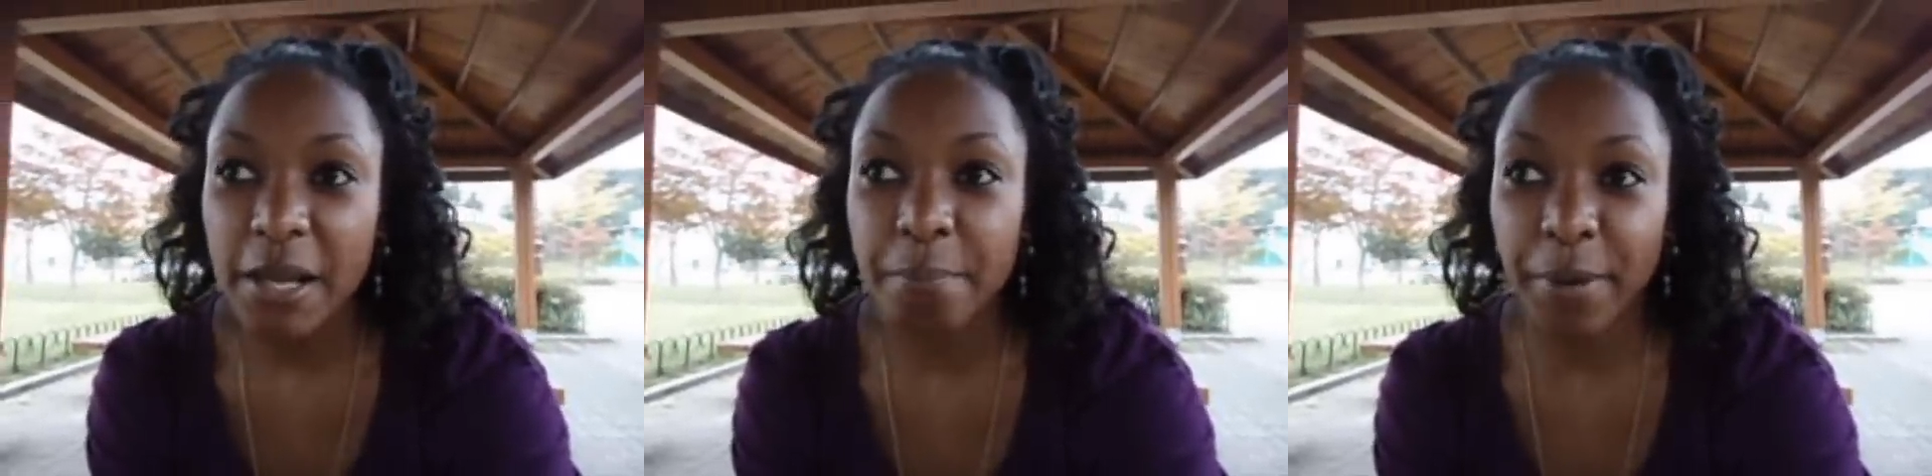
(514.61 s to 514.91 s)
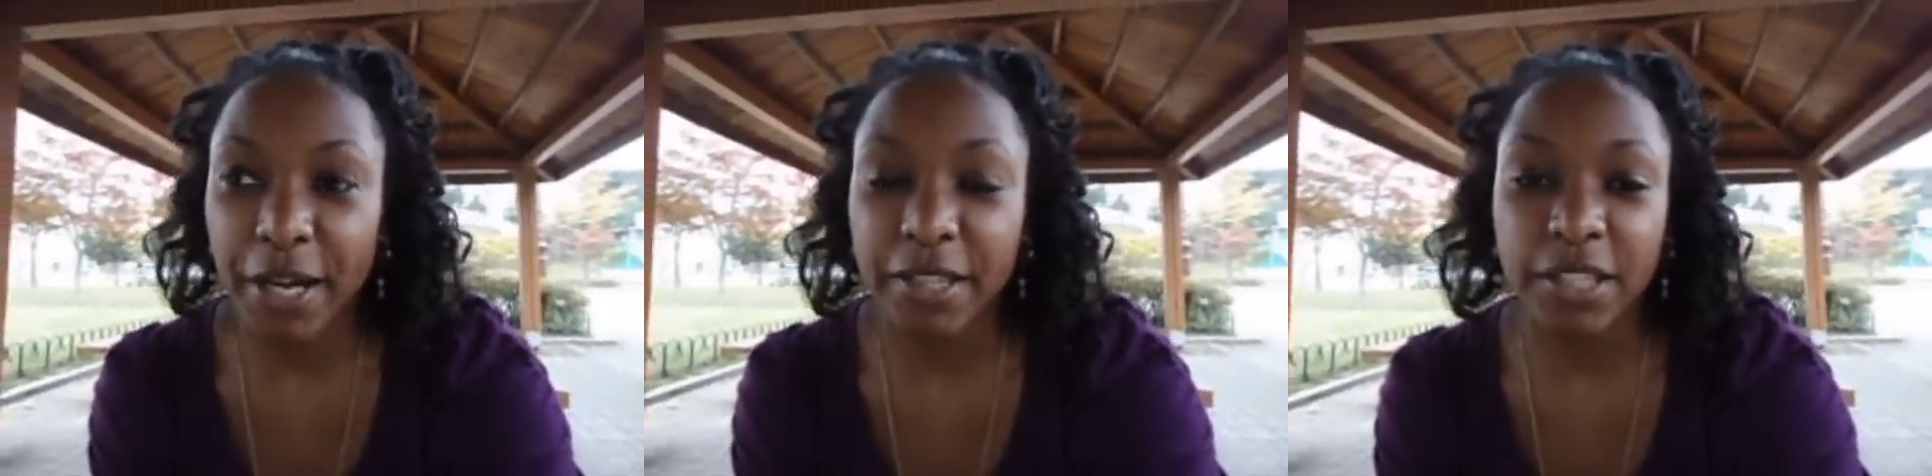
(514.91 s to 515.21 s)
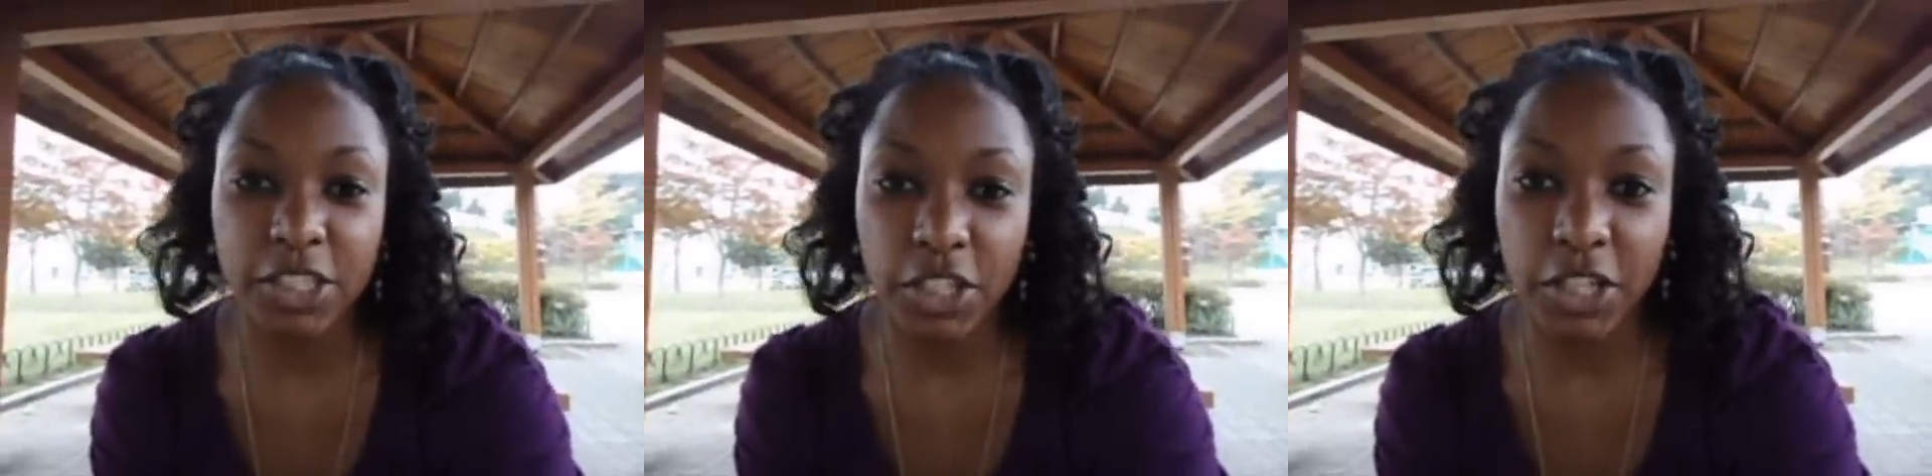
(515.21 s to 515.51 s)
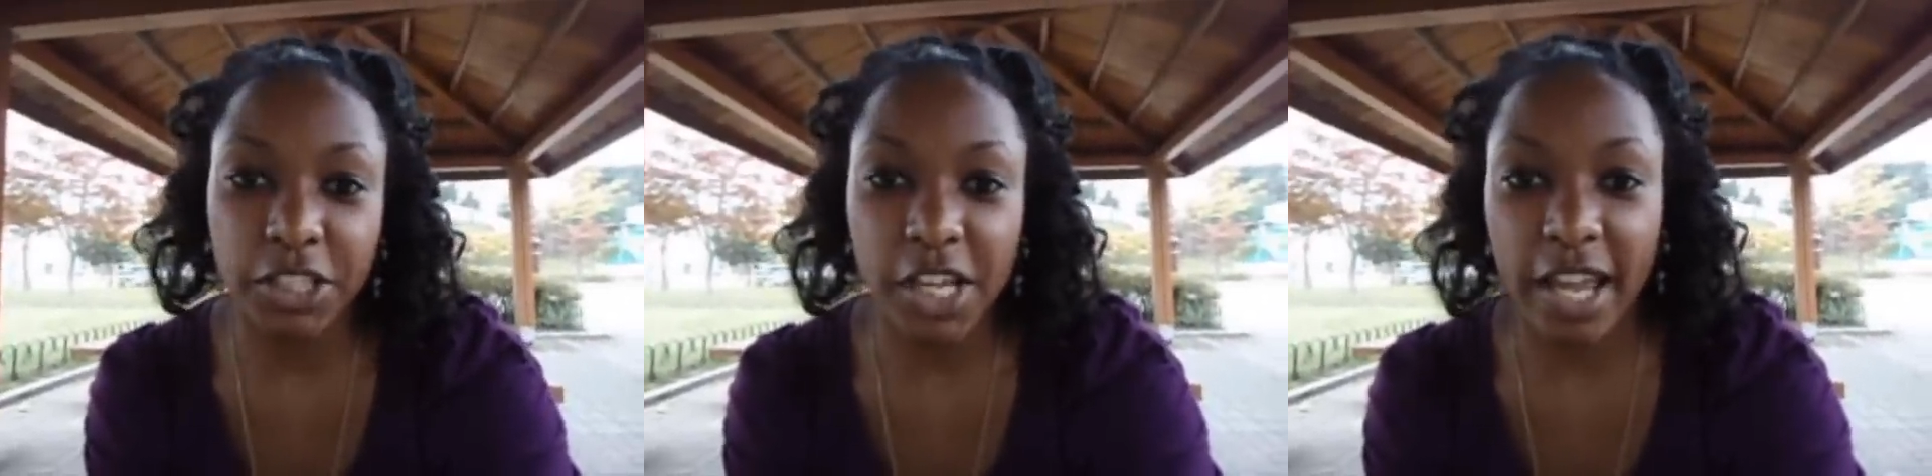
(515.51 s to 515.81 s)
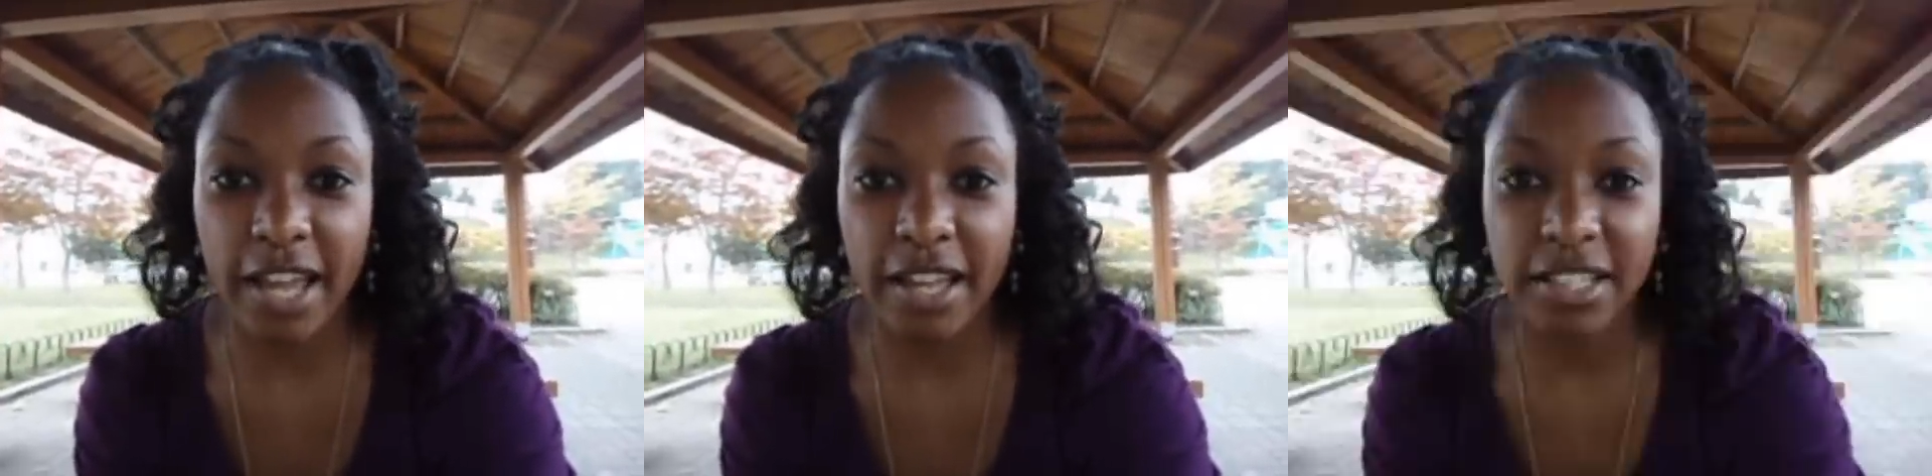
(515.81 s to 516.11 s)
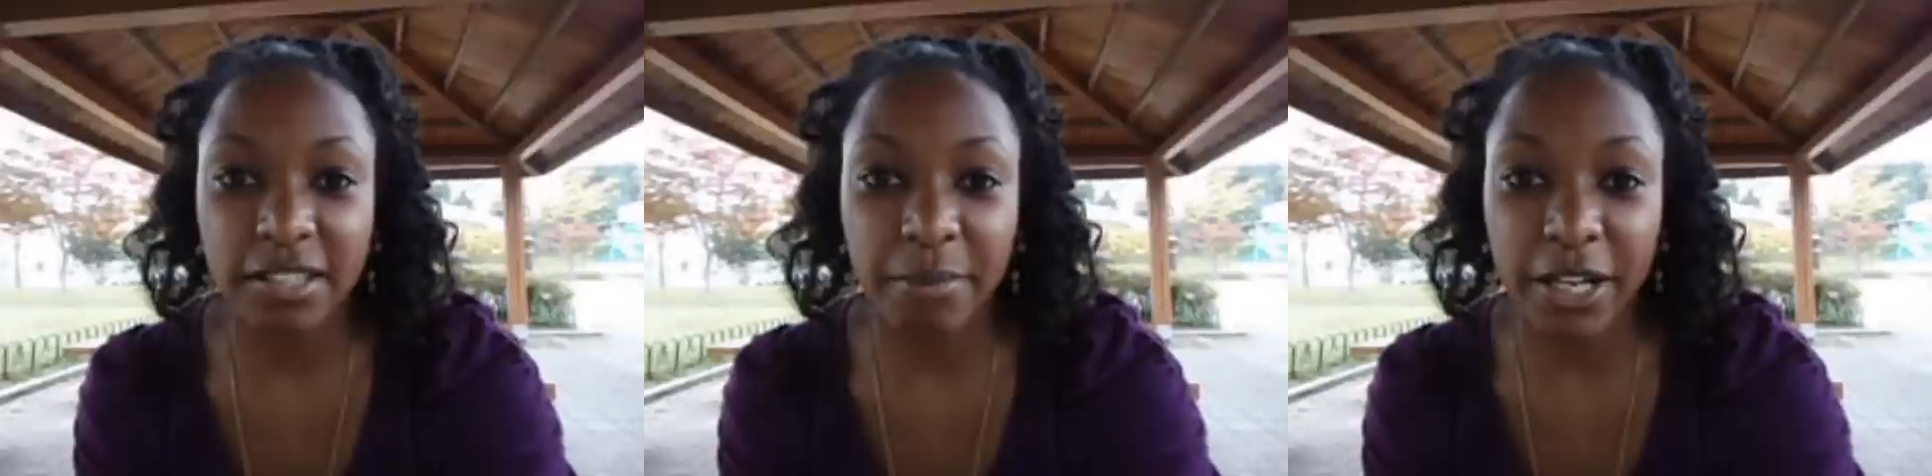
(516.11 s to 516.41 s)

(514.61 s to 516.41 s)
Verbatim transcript: But the church and my